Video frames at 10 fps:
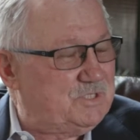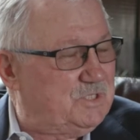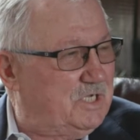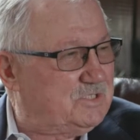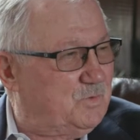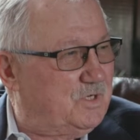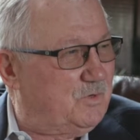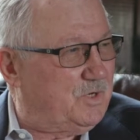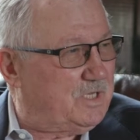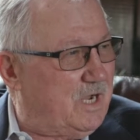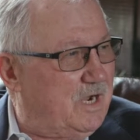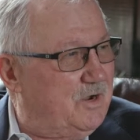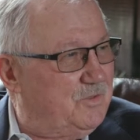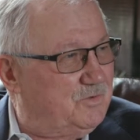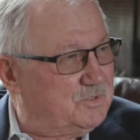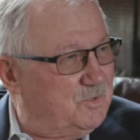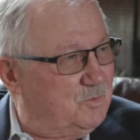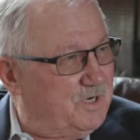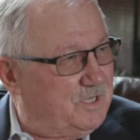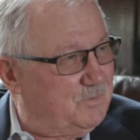Johnson wanted to retire, there was
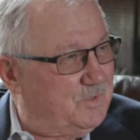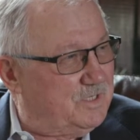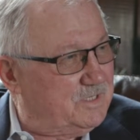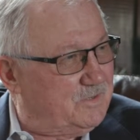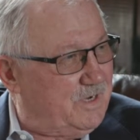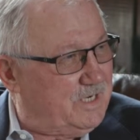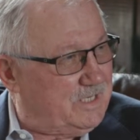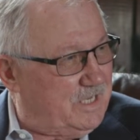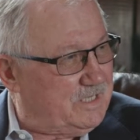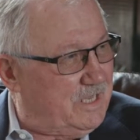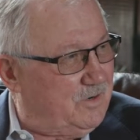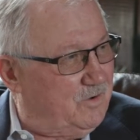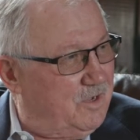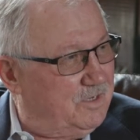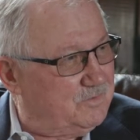nobody that wanted to try to take that on.